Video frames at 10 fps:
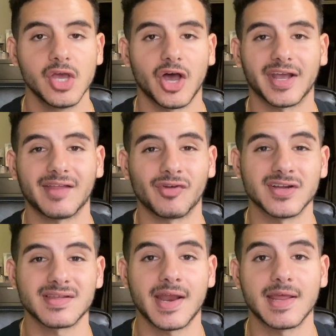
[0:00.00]
Again, there
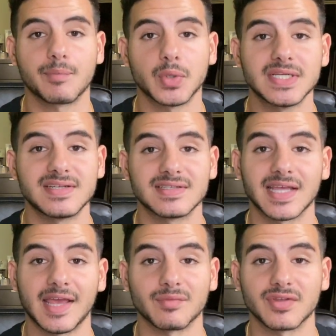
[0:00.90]
isn't any preseason
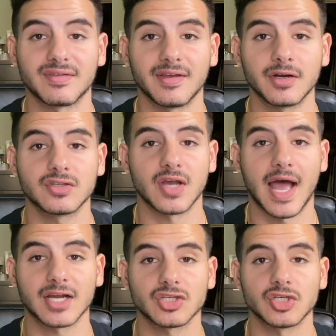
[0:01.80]
games this year to
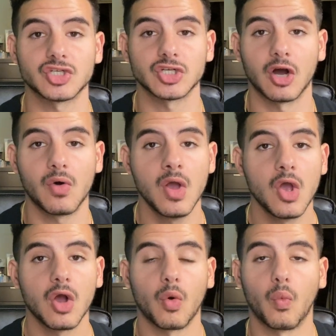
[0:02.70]
actually show
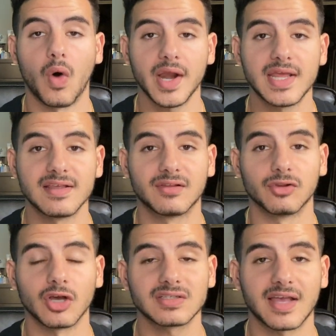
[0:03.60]
what he
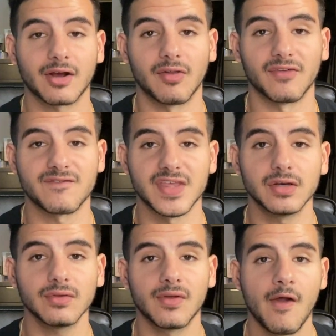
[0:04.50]
looks like on the
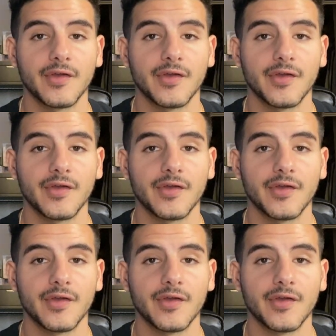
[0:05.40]
field,